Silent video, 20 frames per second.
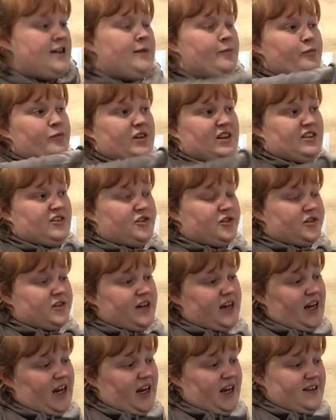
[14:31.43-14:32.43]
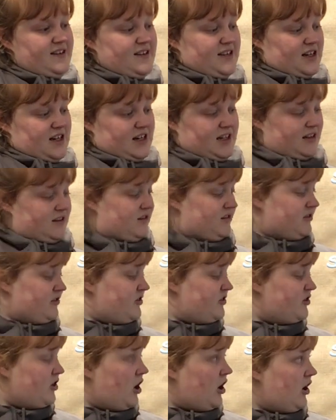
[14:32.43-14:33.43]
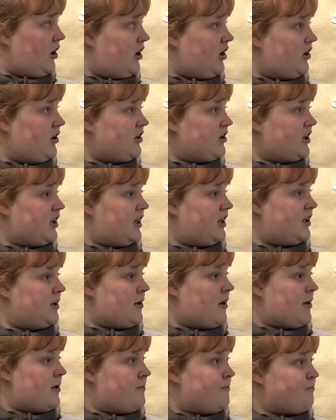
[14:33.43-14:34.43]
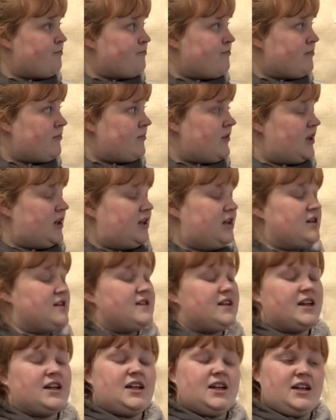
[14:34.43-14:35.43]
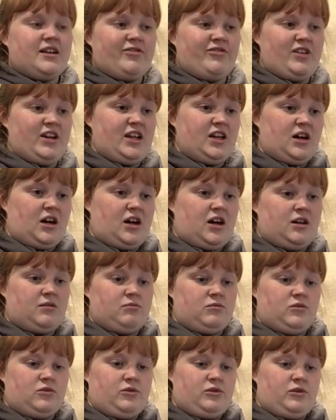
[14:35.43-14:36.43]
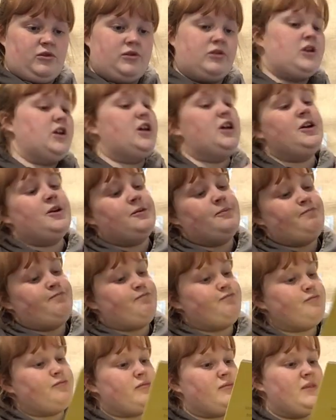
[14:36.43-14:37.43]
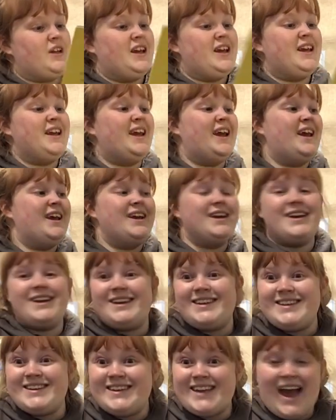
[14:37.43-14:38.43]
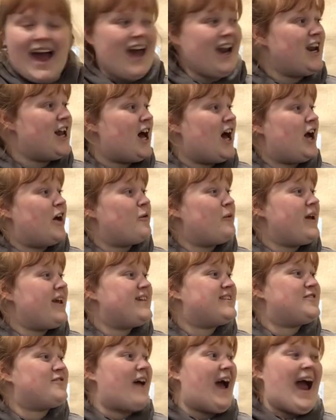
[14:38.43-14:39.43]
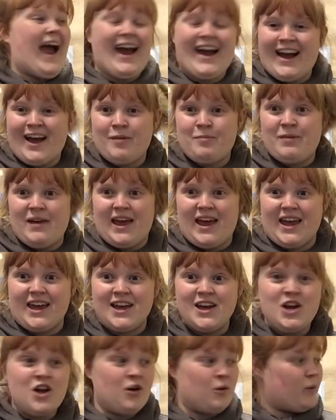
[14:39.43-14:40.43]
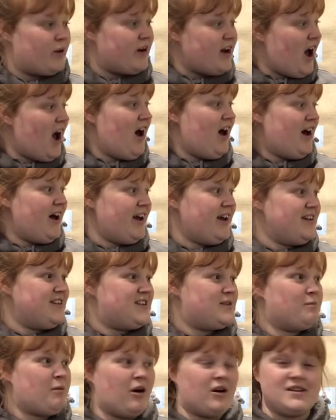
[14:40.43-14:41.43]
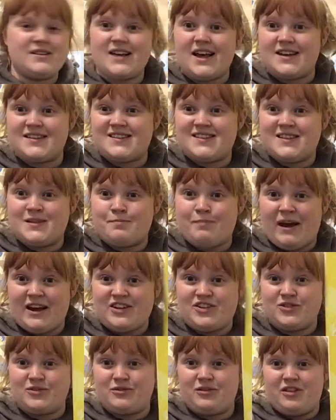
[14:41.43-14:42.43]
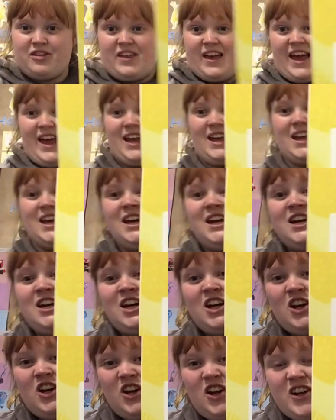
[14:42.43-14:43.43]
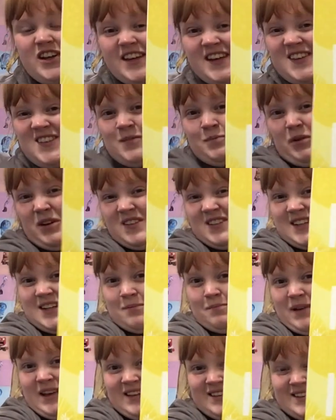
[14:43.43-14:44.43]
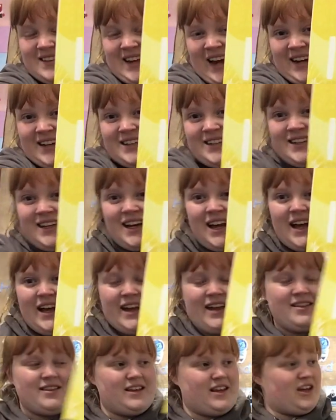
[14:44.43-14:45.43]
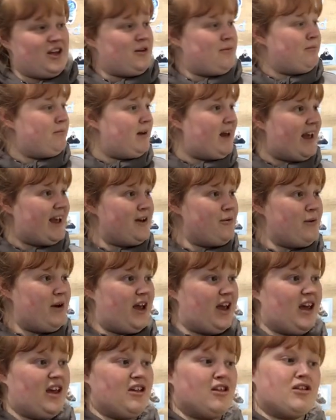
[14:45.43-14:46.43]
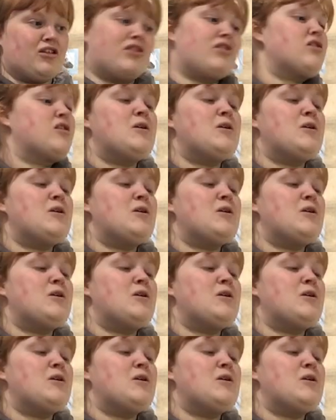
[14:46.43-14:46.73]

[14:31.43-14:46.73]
With trees and a little dog. Looks like a lovely calm walk. Yellow is for happy when I spot a special thing. Look, he spotted a big dandelion that he can play with.